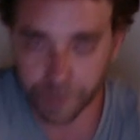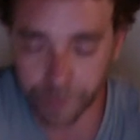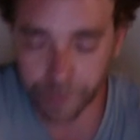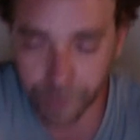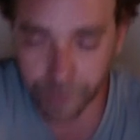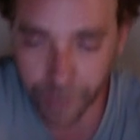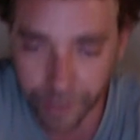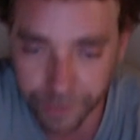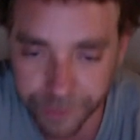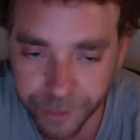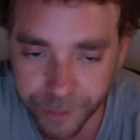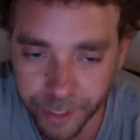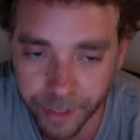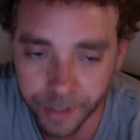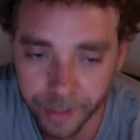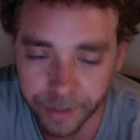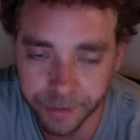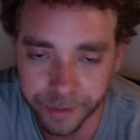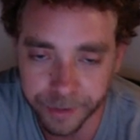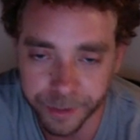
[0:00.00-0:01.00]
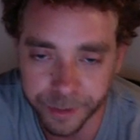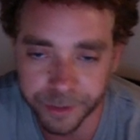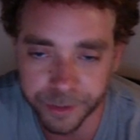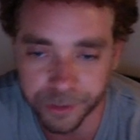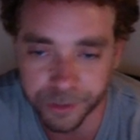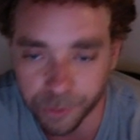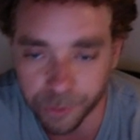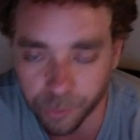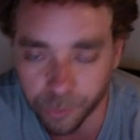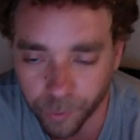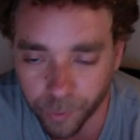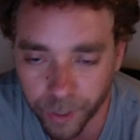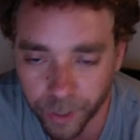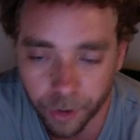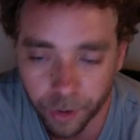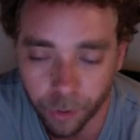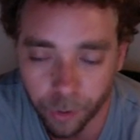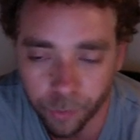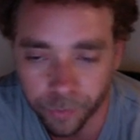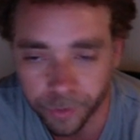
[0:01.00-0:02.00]
And Jay Hicks just threw it way
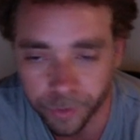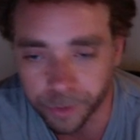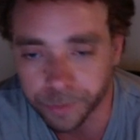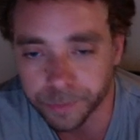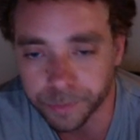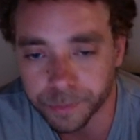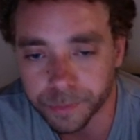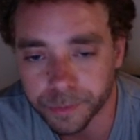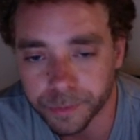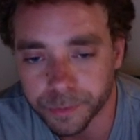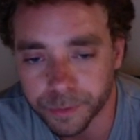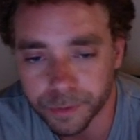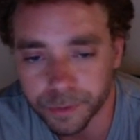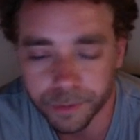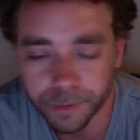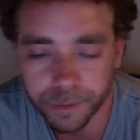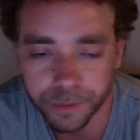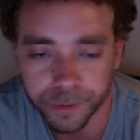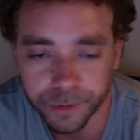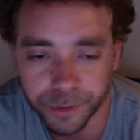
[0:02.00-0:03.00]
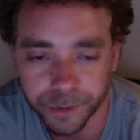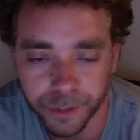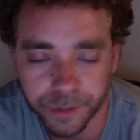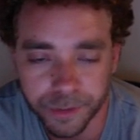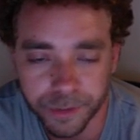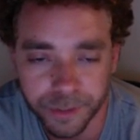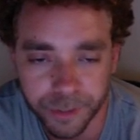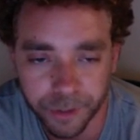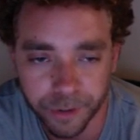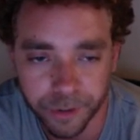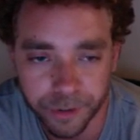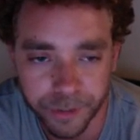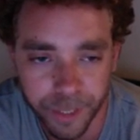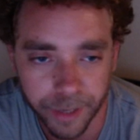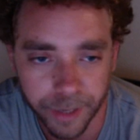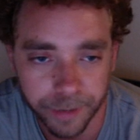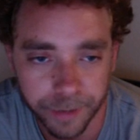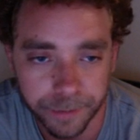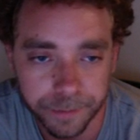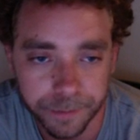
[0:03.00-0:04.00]
over Justin Turner's
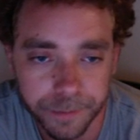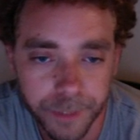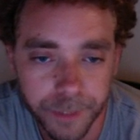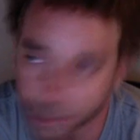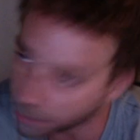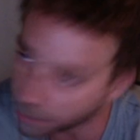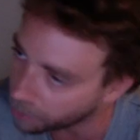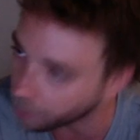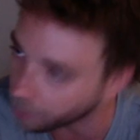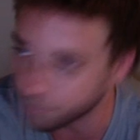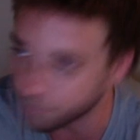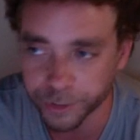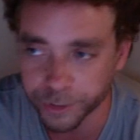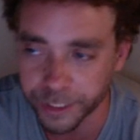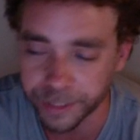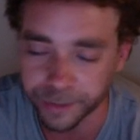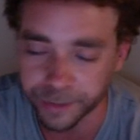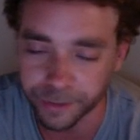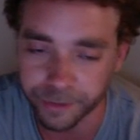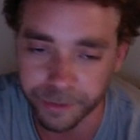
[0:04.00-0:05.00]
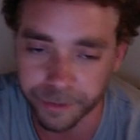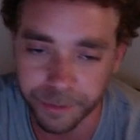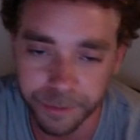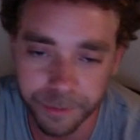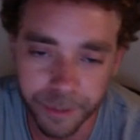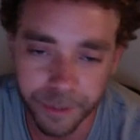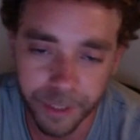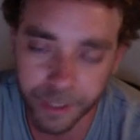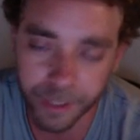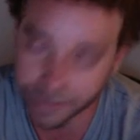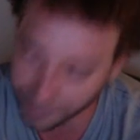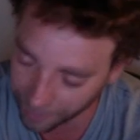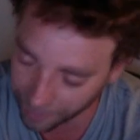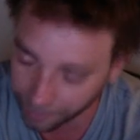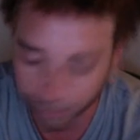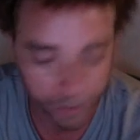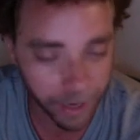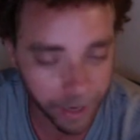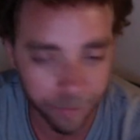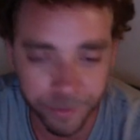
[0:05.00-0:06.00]
head. Oh, Jesus.
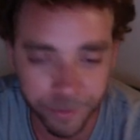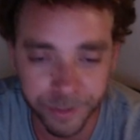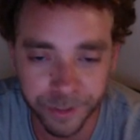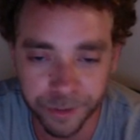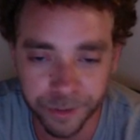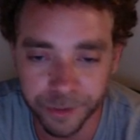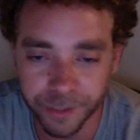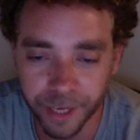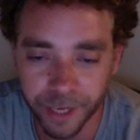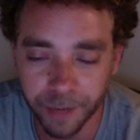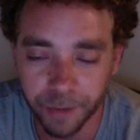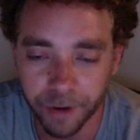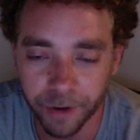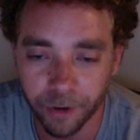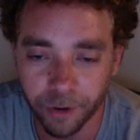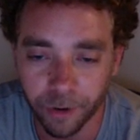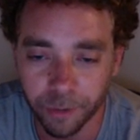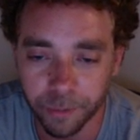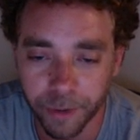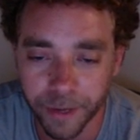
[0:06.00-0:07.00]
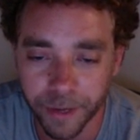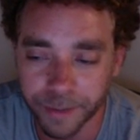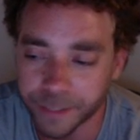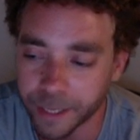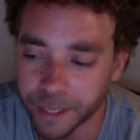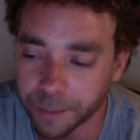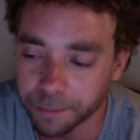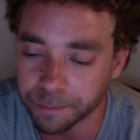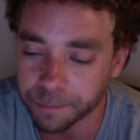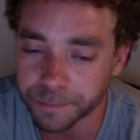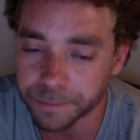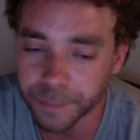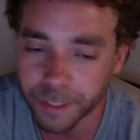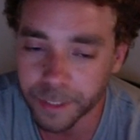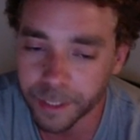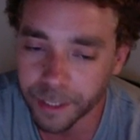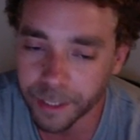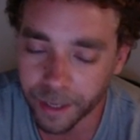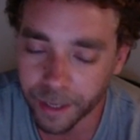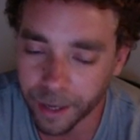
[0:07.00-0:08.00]
Damn it. Every single time I call him by his name,
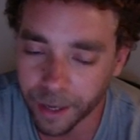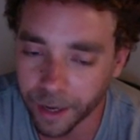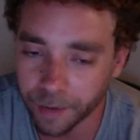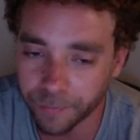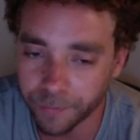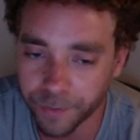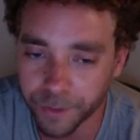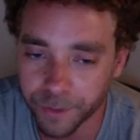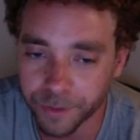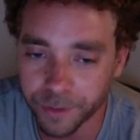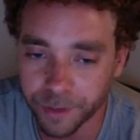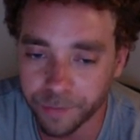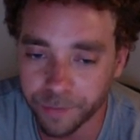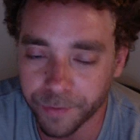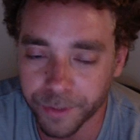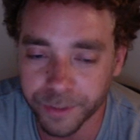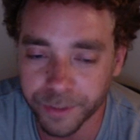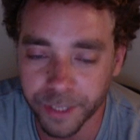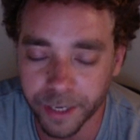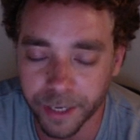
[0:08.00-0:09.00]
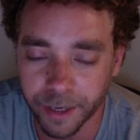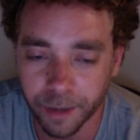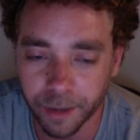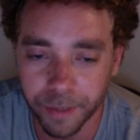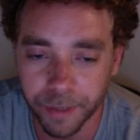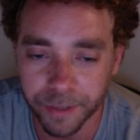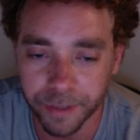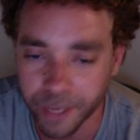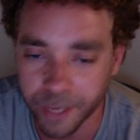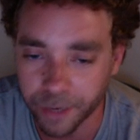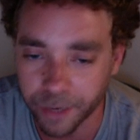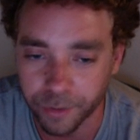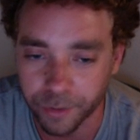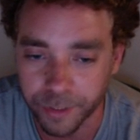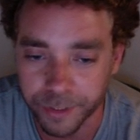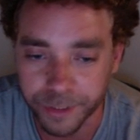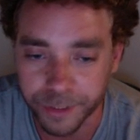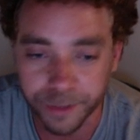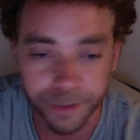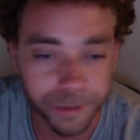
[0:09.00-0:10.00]
it feels like I'm being
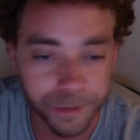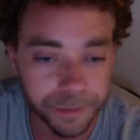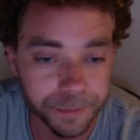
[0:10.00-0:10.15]
sacrilegious.